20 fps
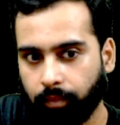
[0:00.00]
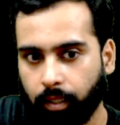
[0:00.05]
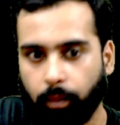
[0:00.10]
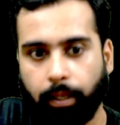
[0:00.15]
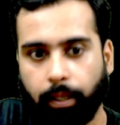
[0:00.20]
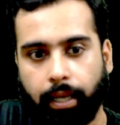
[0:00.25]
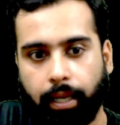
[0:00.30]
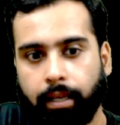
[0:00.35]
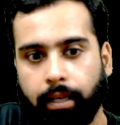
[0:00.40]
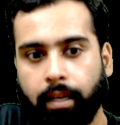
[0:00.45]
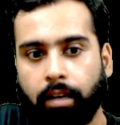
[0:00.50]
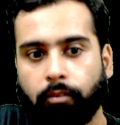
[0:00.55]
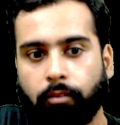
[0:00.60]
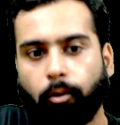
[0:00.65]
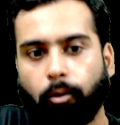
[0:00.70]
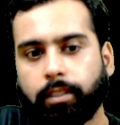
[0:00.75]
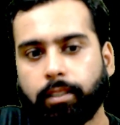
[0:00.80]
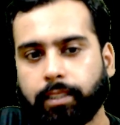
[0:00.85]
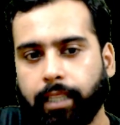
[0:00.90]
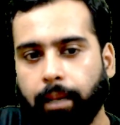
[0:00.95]
Okay.
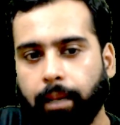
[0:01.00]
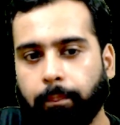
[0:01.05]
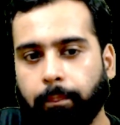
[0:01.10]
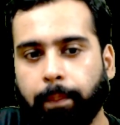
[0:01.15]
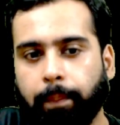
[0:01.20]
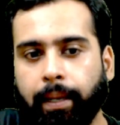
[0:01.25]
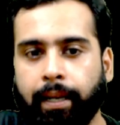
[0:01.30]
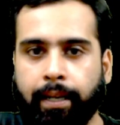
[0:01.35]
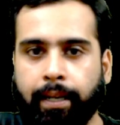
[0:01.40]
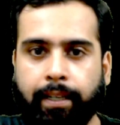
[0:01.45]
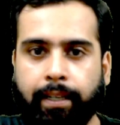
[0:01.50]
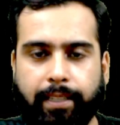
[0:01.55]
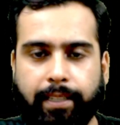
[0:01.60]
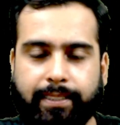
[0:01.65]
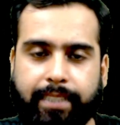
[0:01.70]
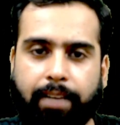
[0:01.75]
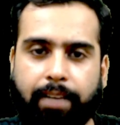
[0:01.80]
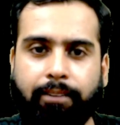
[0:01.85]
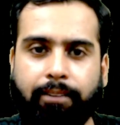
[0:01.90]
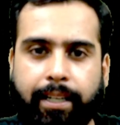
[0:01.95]
For GMP,
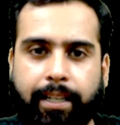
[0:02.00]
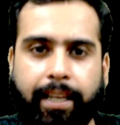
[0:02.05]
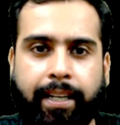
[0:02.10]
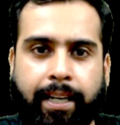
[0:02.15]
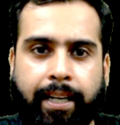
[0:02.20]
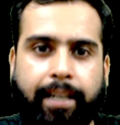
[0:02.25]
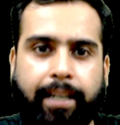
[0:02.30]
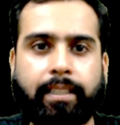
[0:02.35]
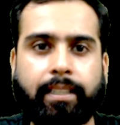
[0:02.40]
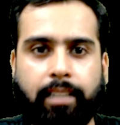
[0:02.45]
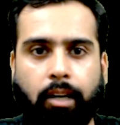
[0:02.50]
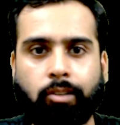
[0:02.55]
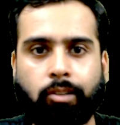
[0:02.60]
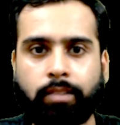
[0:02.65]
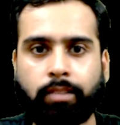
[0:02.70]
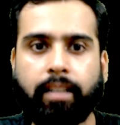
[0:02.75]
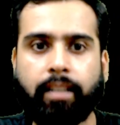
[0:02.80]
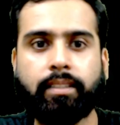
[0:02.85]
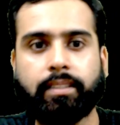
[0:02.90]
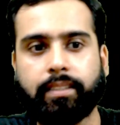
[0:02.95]

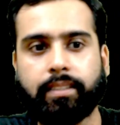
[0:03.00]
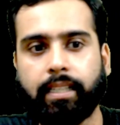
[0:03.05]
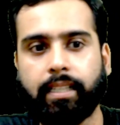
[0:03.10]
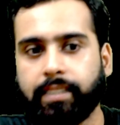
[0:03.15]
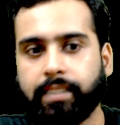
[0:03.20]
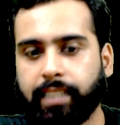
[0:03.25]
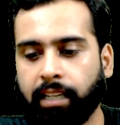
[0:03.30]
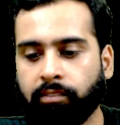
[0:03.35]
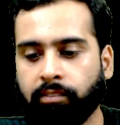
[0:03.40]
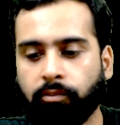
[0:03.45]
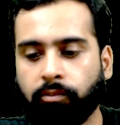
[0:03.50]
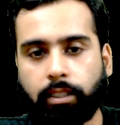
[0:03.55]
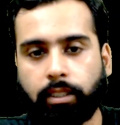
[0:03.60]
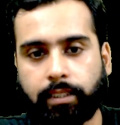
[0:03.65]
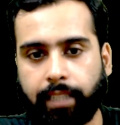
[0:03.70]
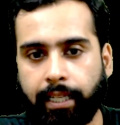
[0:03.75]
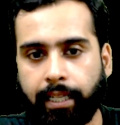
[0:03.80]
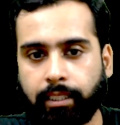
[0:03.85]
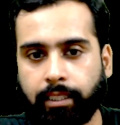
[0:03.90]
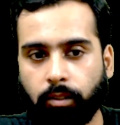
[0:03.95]
17,000-18,000 is still safe for
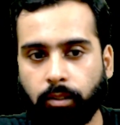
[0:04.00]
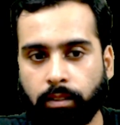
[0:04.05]
St.